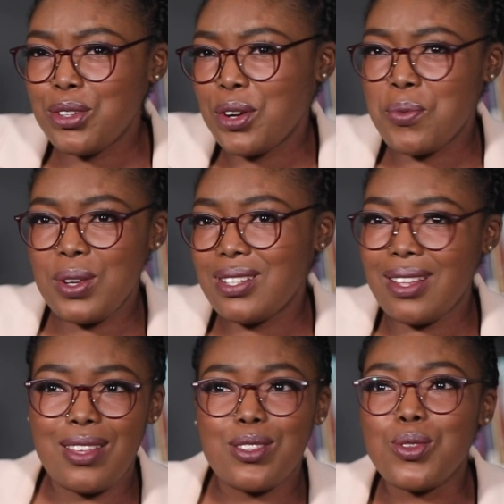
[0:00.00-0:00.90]
during
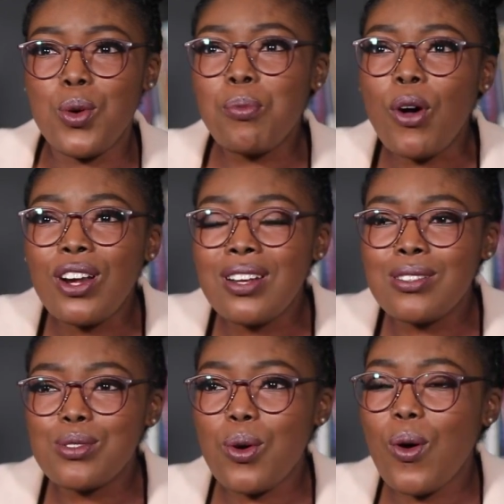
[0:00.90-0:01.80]
winter there's no
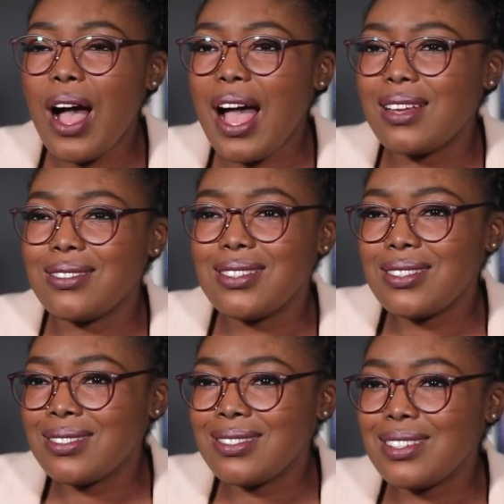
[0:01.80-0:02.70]
pollen. So
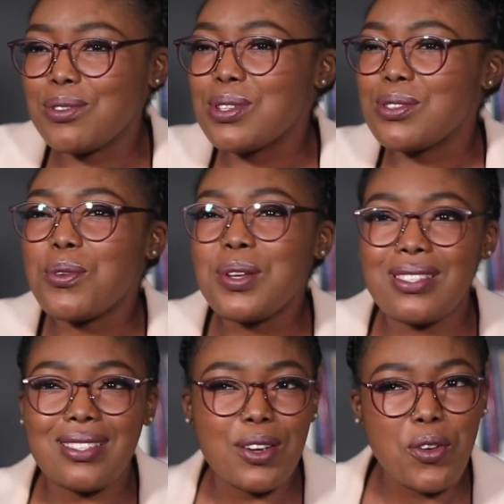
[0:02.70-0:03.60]
it was
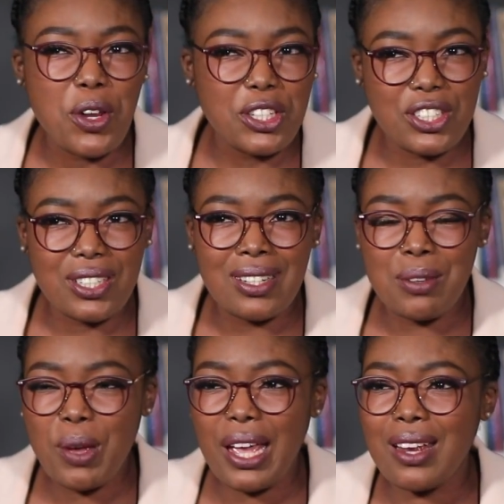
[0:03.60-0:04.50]
always a question
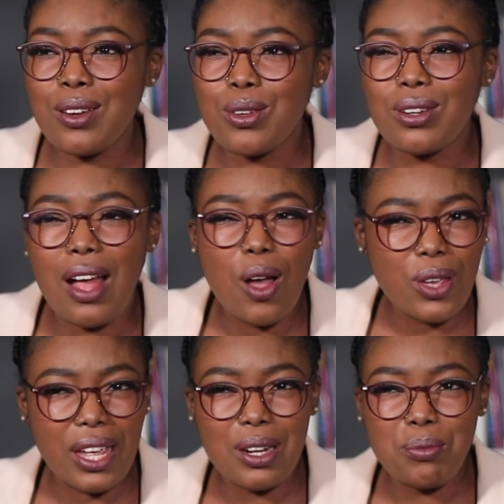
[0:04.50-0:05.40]
in my head, or how
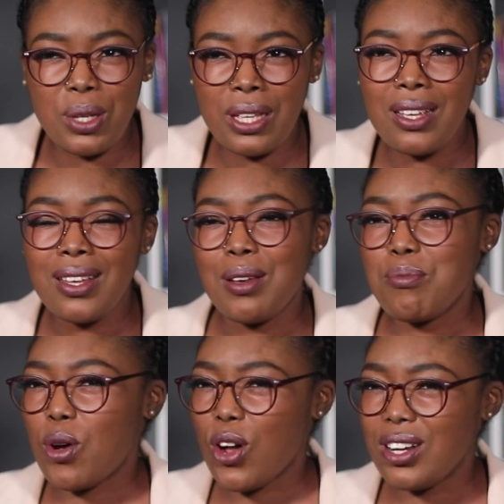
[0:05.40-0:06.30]
can it be
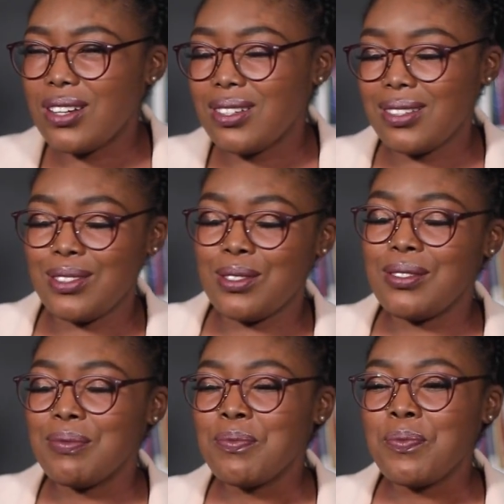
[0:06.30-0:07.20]
pollen, you
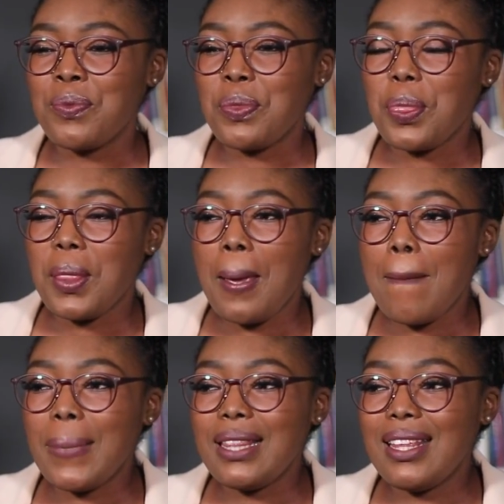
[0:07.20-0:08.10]
know?
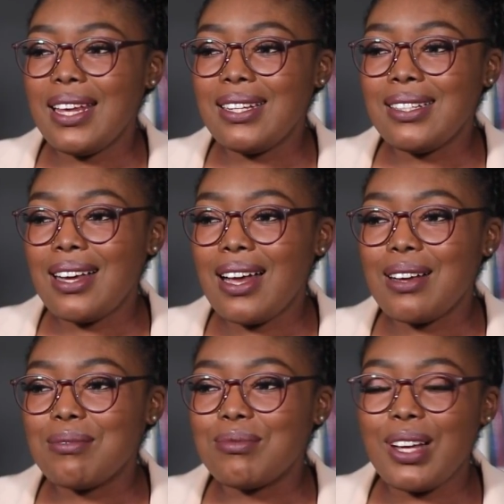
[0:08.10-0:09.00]
But then
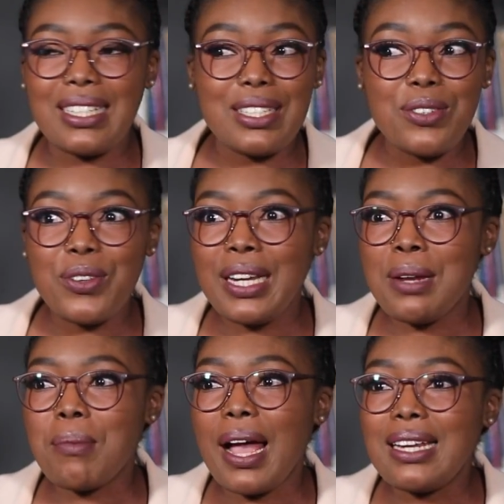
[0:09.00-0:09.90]
I didn't
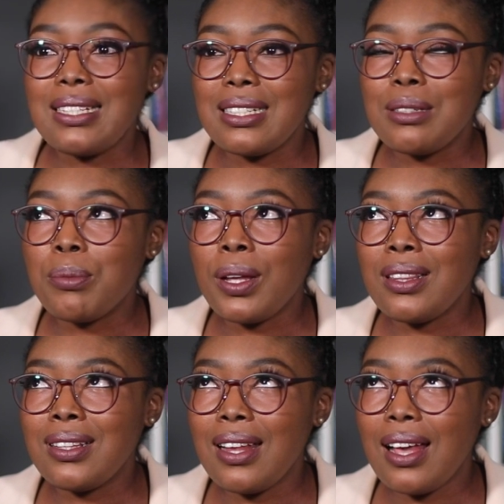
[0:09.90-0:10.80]
really mind it, but